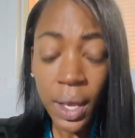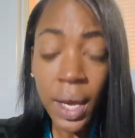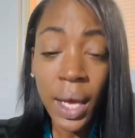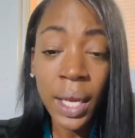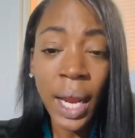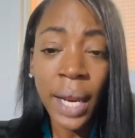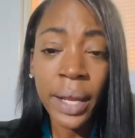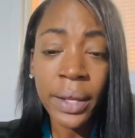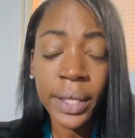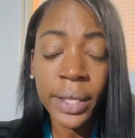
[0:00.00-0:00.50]
a
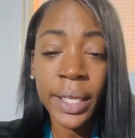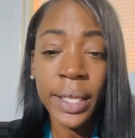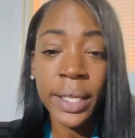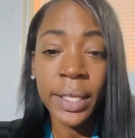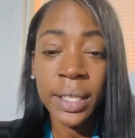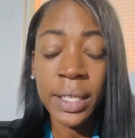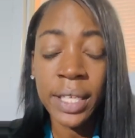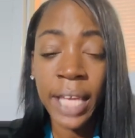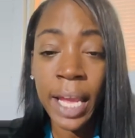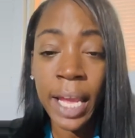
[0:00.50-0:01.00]
lot of things
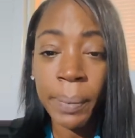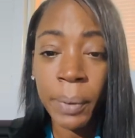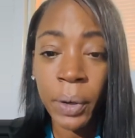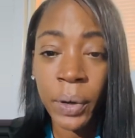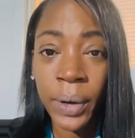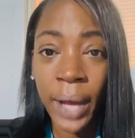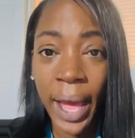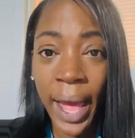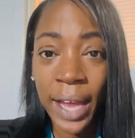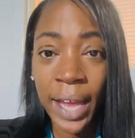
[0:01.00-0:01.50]

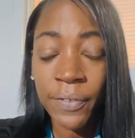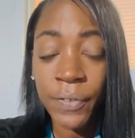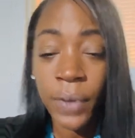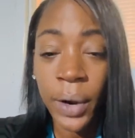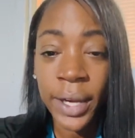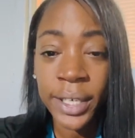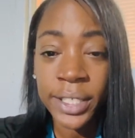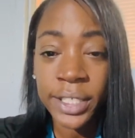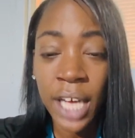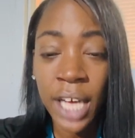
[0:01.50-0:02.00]
labeled as
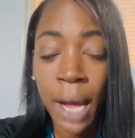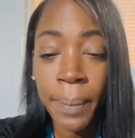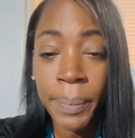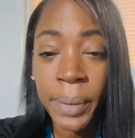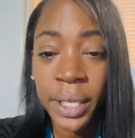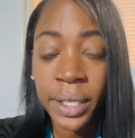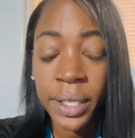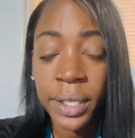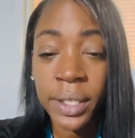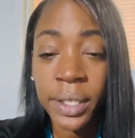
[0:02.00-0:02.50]
far as
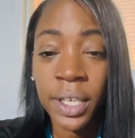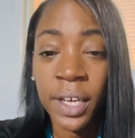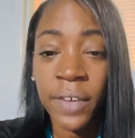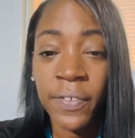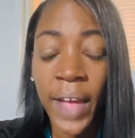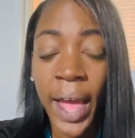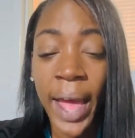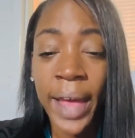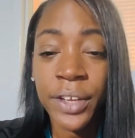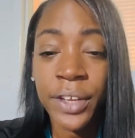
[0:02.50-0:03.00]
topics and stuff,
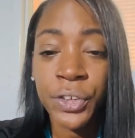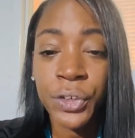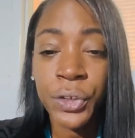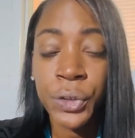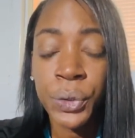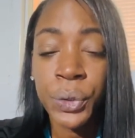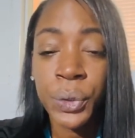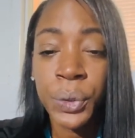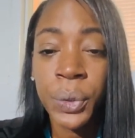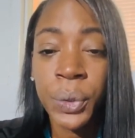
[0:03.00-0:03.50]
as
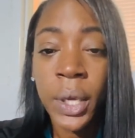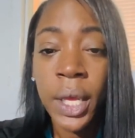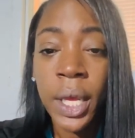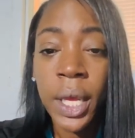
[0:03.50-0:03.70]
to,